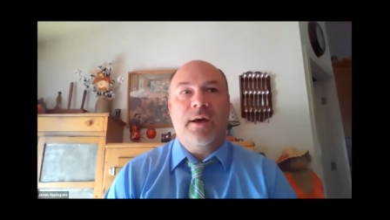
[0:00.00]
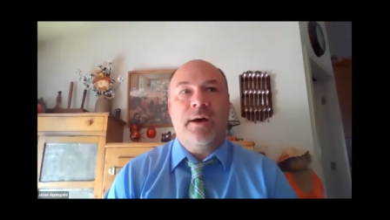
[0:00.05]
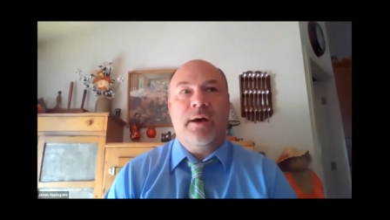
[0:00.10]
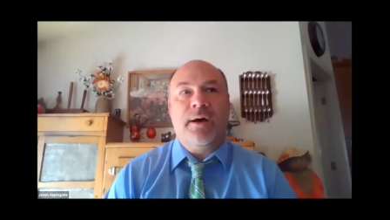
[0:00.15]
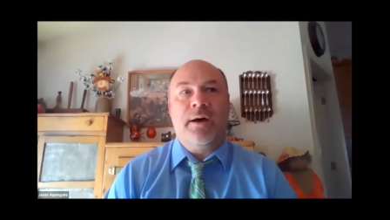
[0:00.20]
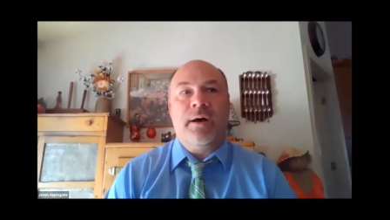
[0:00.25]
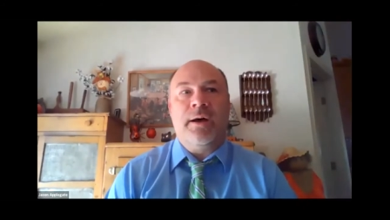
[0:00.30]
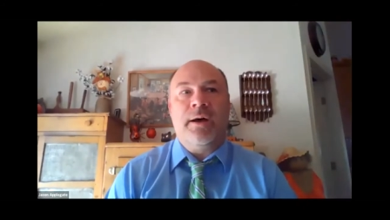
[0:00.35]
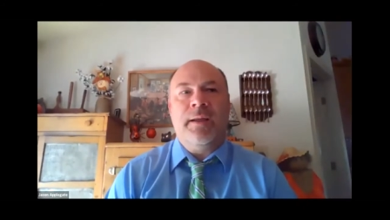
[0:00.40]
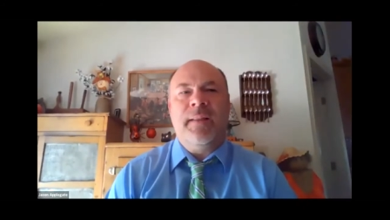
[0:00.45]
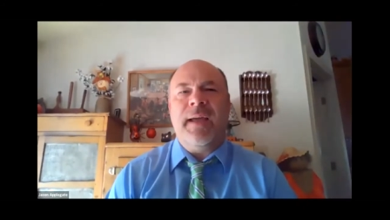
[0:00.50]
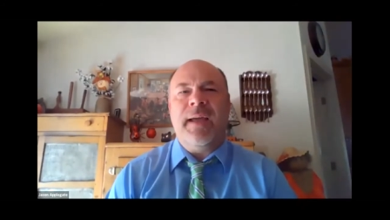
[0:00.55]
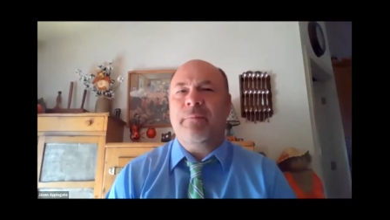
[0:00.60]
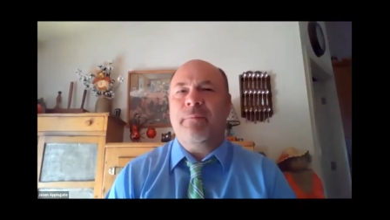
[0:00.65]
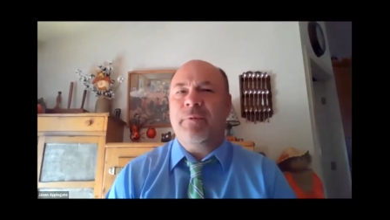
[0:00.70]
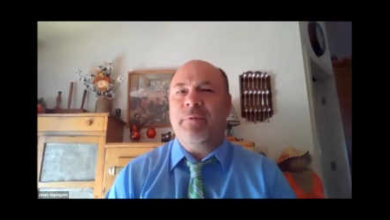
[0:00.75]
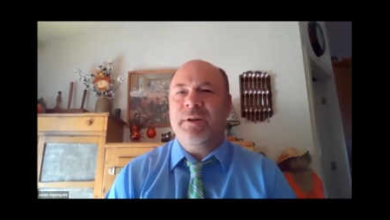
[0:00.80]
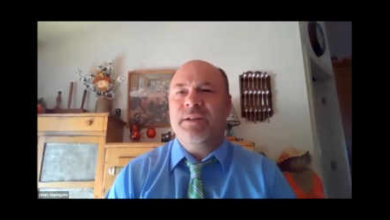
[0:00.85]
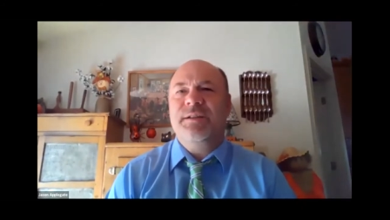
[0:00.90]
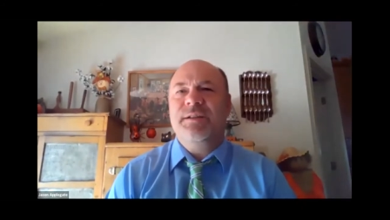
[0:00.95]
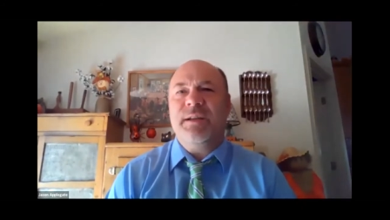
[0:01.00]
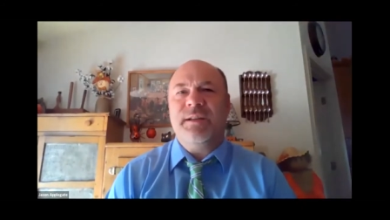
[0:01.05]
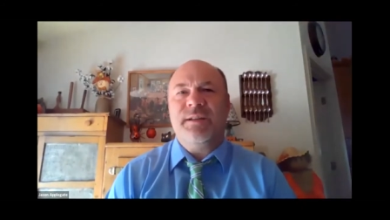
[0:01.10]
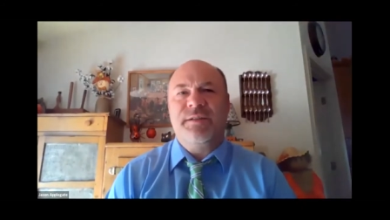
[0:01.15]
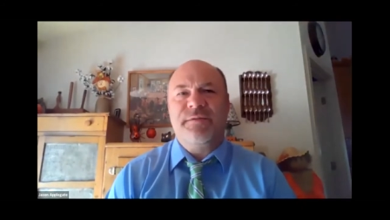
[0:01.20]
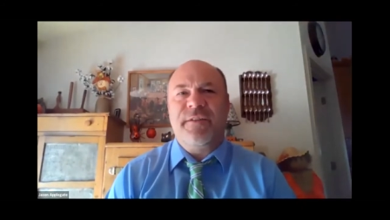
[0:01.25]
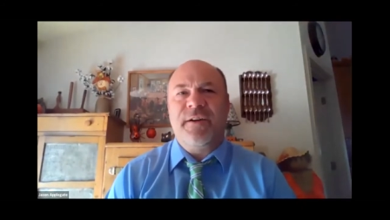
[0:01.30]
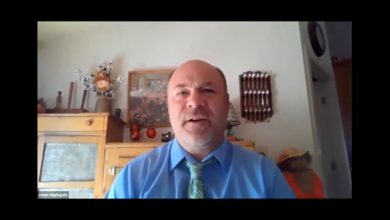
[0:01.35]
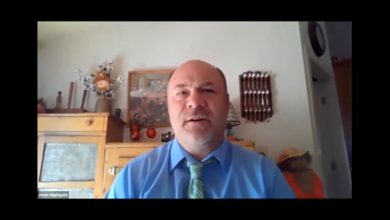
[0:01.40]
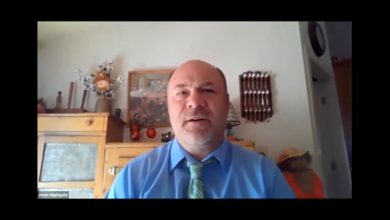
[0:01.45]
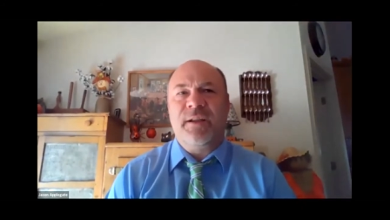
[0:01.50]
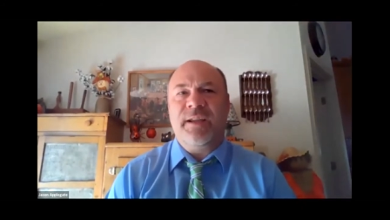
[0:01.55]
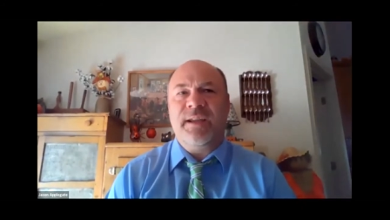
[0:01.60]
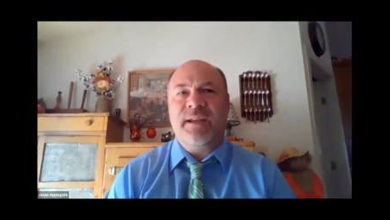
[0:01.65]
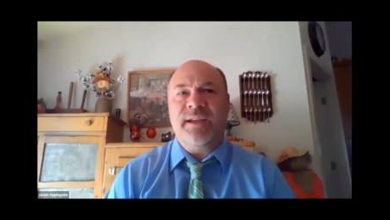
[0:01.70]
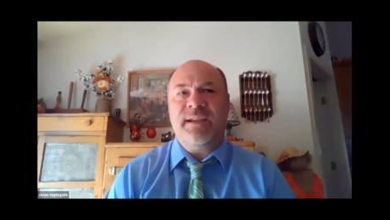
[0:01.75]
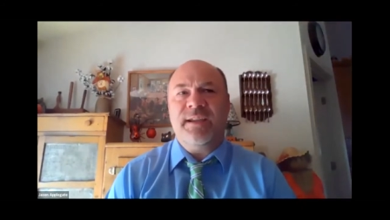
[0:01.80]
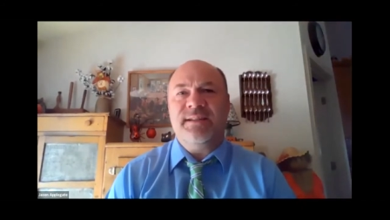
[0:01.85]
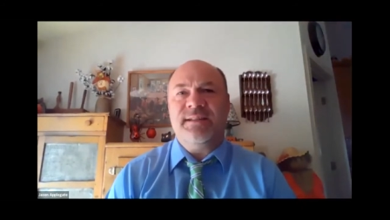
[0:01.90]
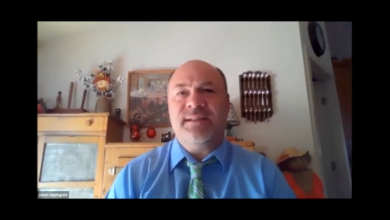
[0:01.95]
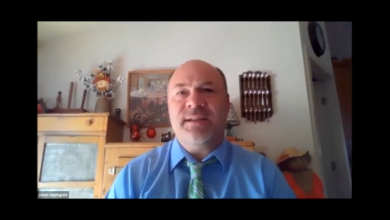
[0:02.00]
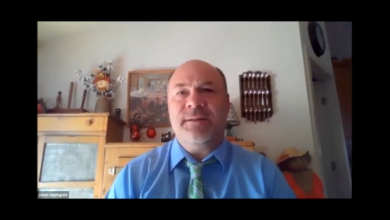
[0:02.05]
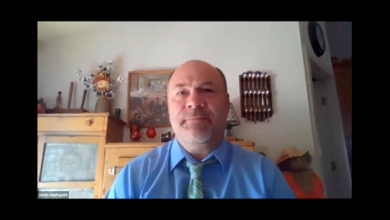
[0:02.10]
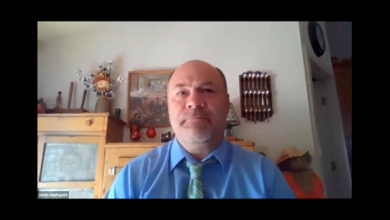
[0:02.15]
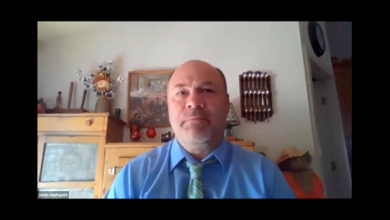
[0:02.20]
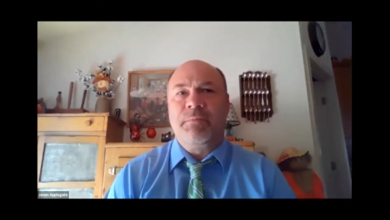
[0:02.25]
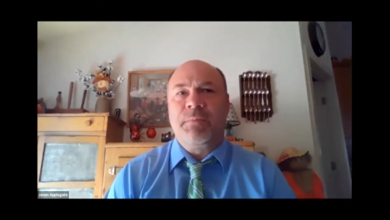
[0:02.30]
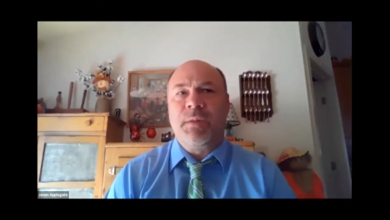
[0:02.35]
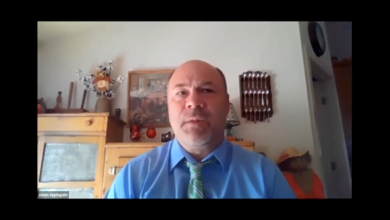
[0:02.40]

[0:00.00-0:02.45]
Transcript: Uh, and that one is, is fairly easy.